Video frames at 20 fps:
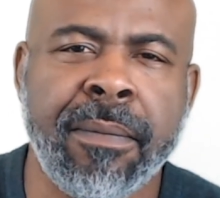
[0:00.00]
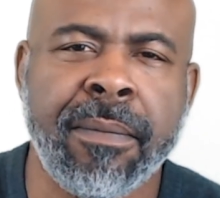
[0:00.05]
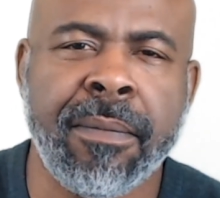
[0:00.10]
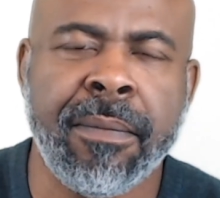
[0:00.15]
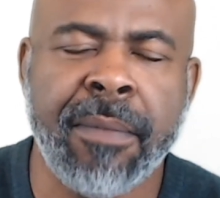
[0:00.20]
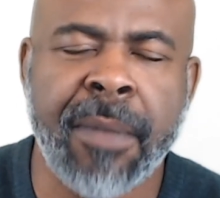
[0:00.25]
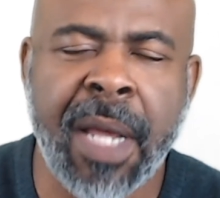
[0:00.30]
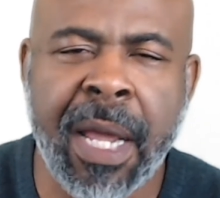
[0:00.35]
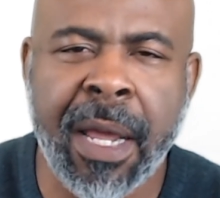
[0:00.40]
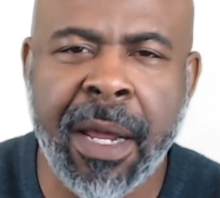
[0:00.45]

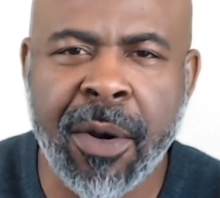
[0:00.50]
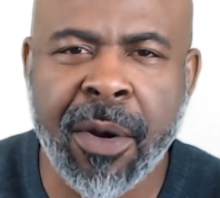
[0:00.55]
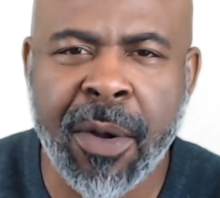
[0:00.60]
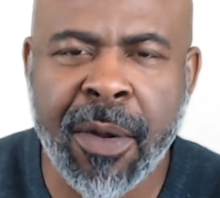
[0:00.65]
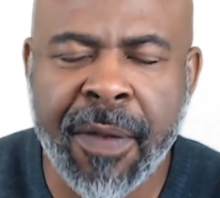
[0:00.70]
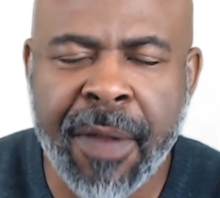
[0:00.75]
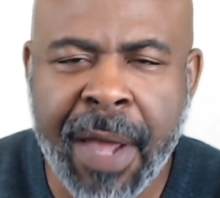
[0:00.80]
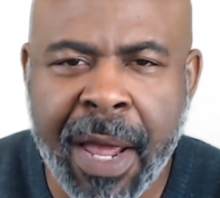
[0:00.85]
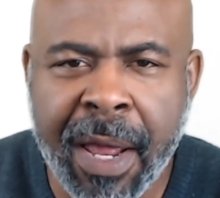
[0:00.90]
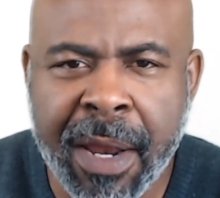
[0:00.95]
And on
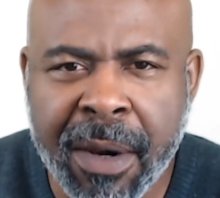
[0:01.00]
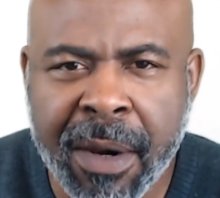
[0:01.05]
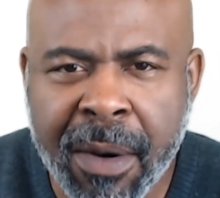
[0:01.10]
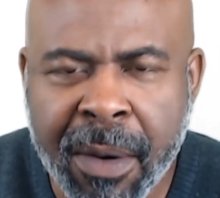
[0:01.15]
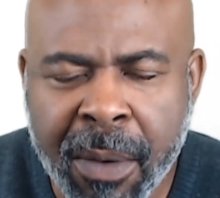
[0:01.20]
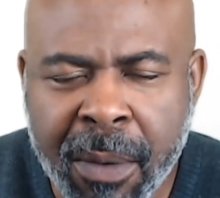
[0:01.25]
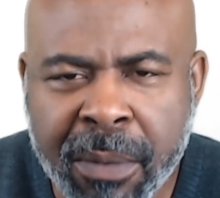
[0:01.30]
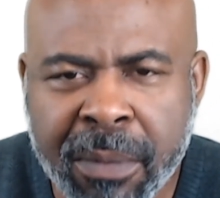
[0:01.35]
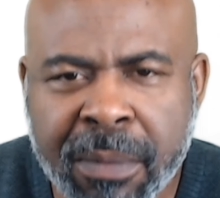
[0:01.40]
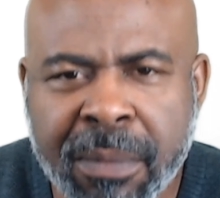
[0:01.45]
that
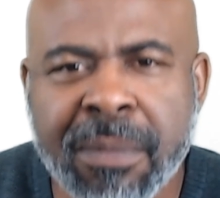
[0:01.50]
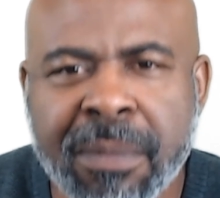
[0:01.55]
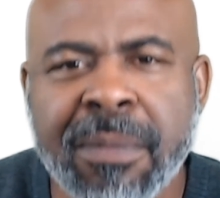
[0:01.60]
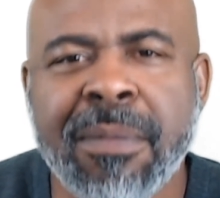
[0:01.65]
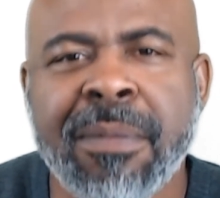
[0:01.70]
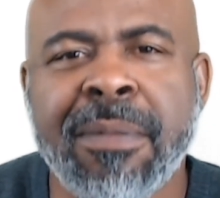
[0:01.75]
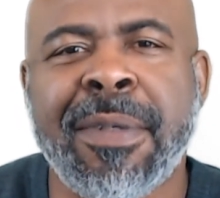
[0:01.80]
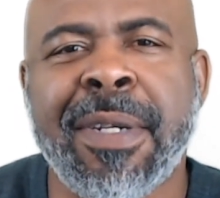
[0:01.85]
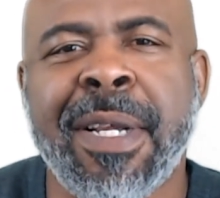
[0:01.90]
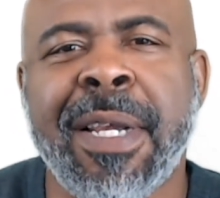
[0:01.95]
note,
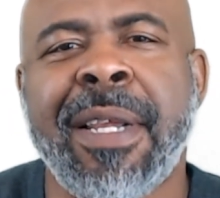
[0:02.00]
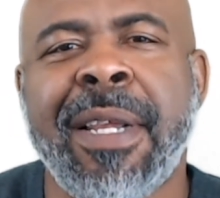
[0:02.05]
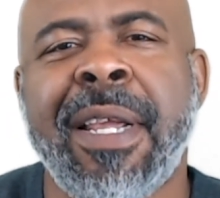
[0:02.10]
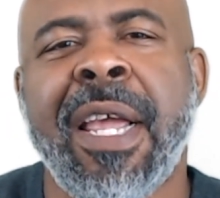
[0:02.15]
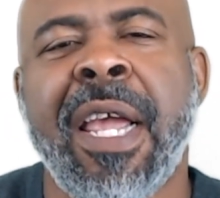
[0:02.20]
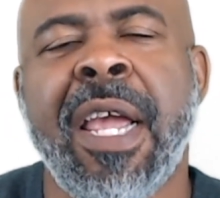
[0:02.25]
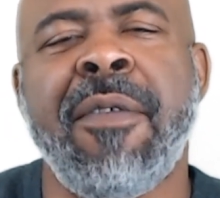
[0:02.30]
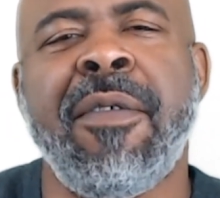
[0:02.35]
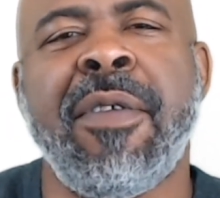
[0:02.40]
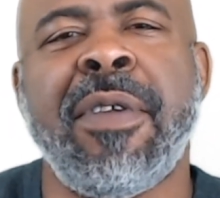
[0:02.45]
take
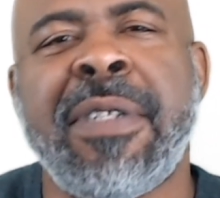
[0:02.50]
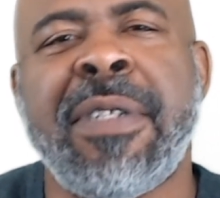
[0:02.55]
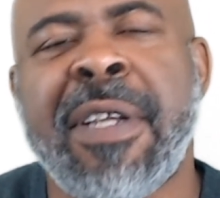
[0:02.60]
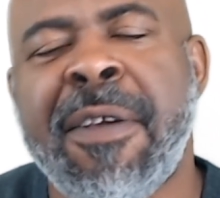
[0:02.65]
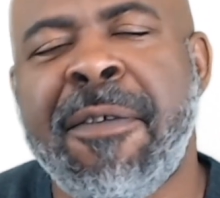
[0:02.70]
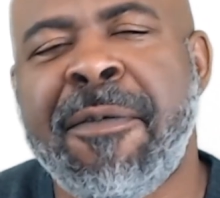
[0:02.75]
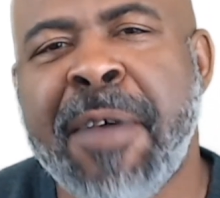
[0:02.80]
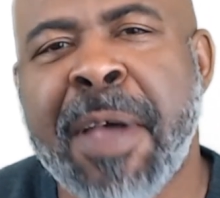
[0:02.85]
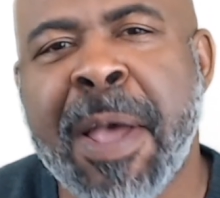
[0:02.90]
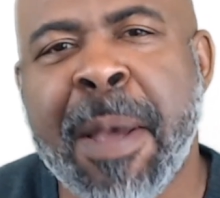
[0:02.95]
care of
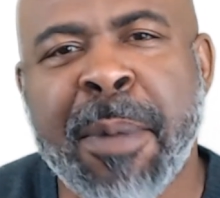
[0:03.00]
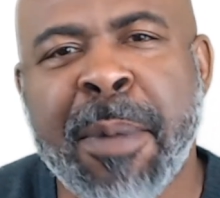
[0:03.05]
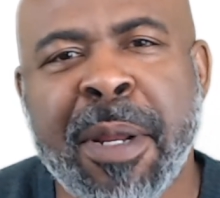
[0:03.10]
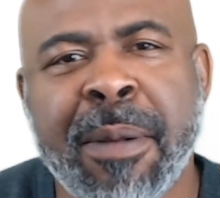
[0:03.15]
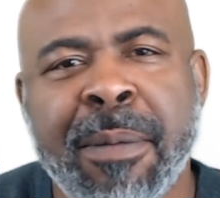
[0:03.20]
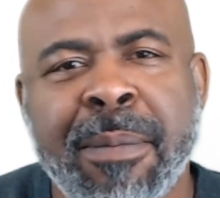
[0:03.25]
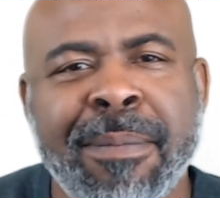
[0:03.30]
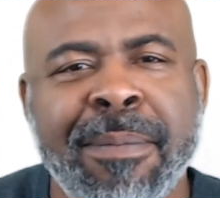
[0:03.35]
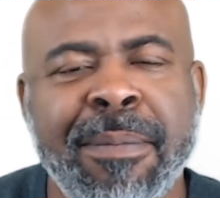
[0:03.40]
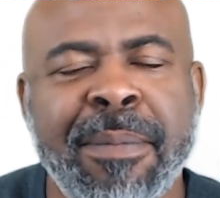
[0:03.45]
yourself, family.
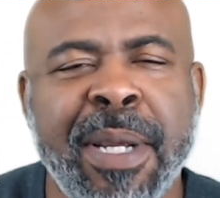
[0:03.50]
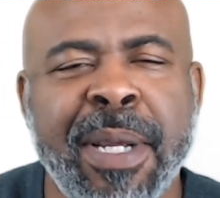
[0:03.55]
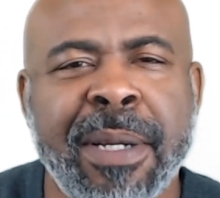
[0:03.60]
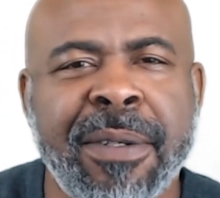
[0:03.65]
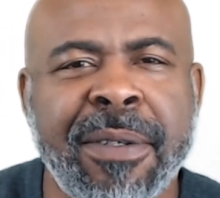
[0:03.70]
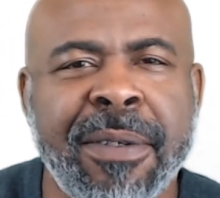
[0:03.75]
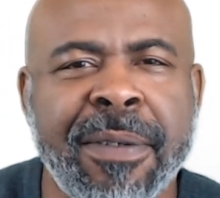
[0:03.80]
Peace.